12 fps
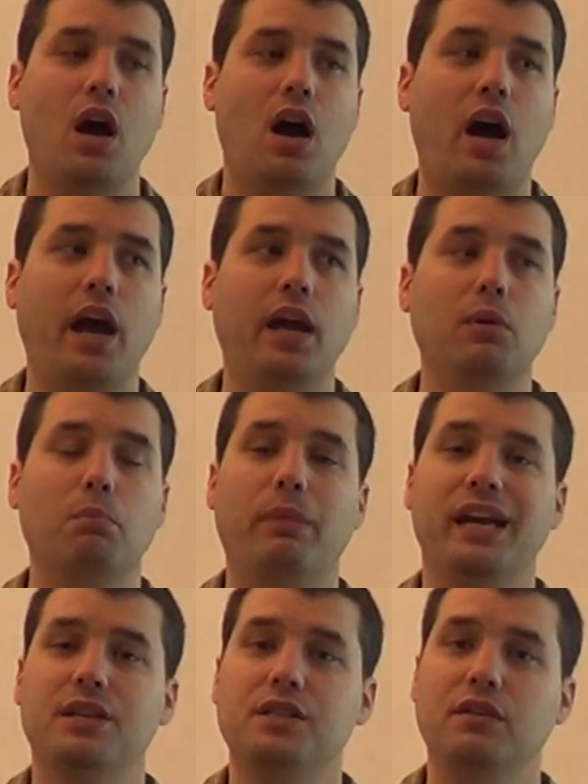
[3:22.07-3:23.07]
I
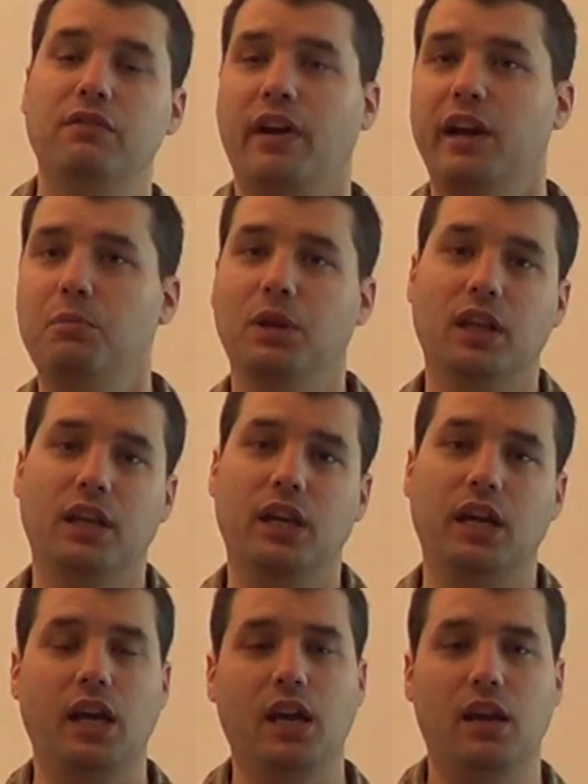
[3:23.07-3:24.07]
might see
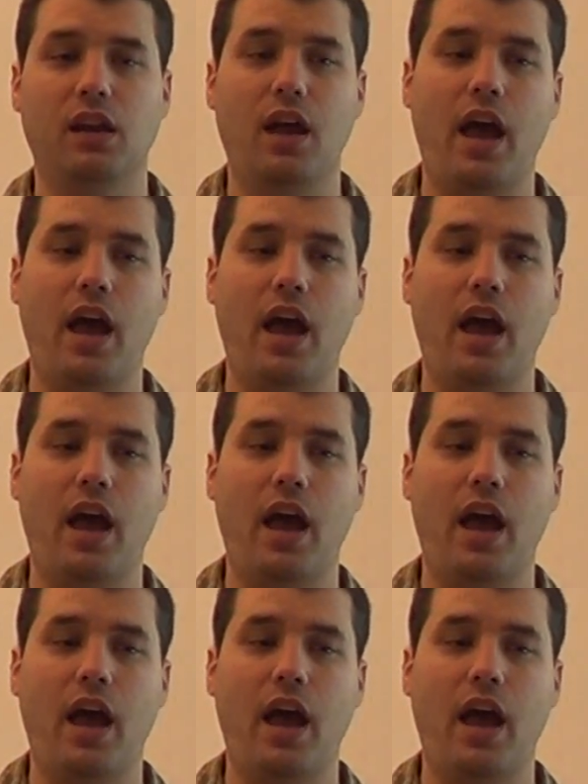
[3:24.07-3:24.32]
variability in